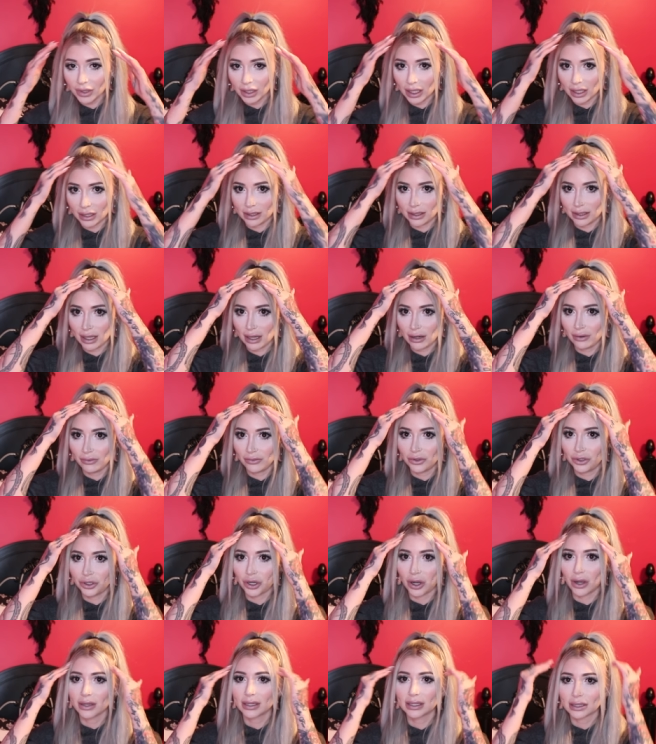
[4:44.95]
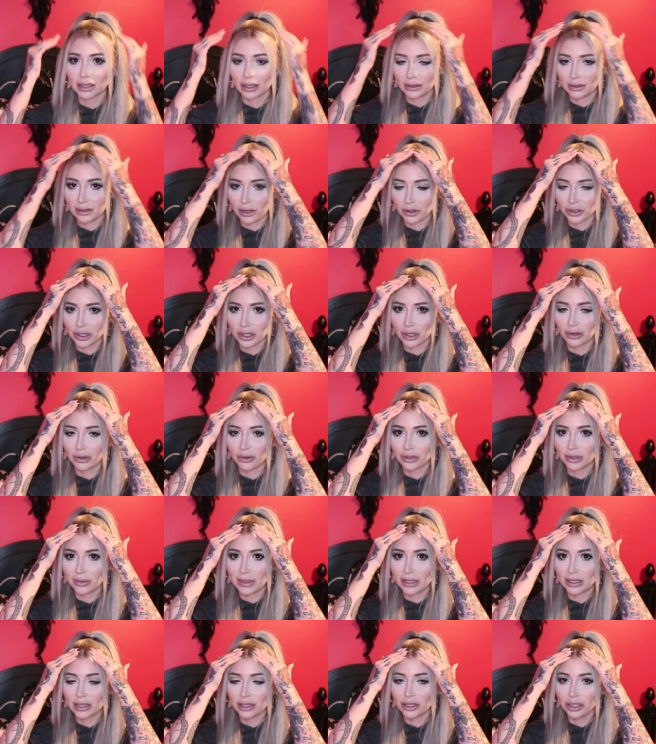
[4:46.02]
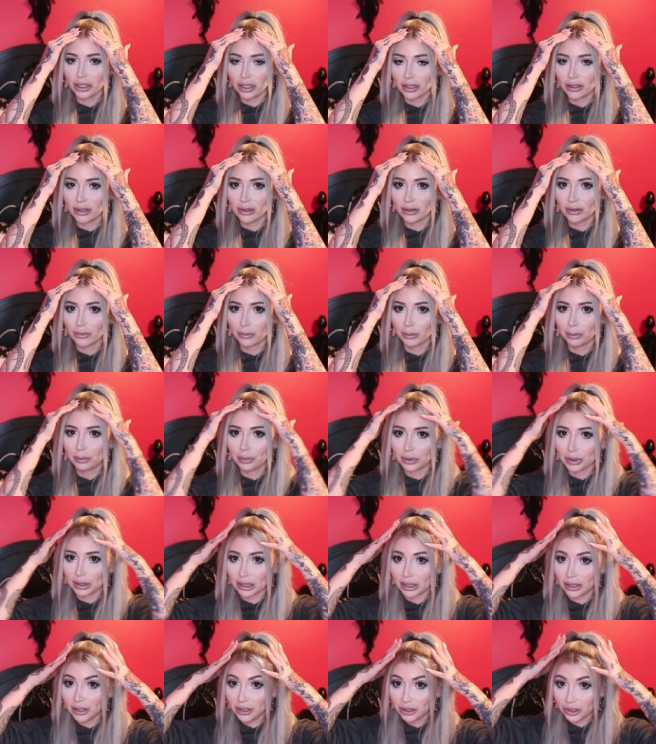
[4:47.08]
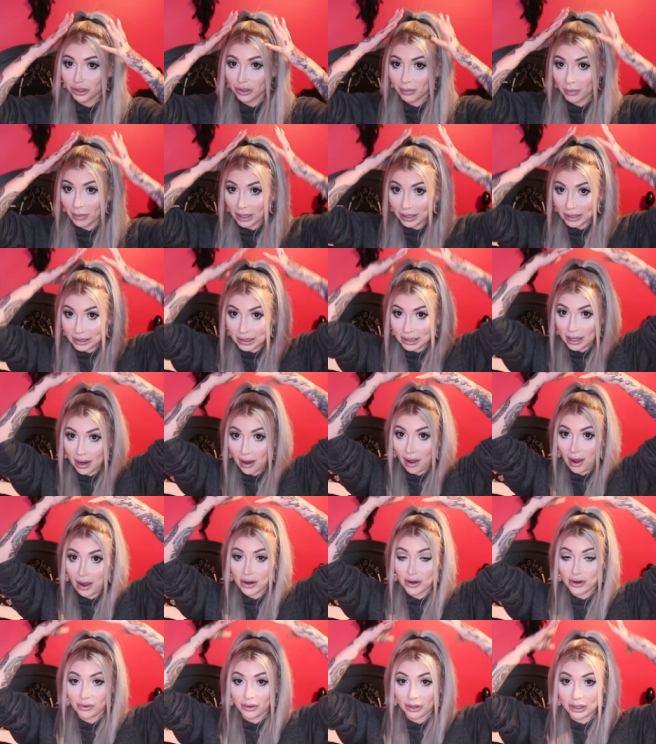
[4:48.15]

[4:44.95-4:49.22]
instead of just like touching those pieces, she bleached my entire,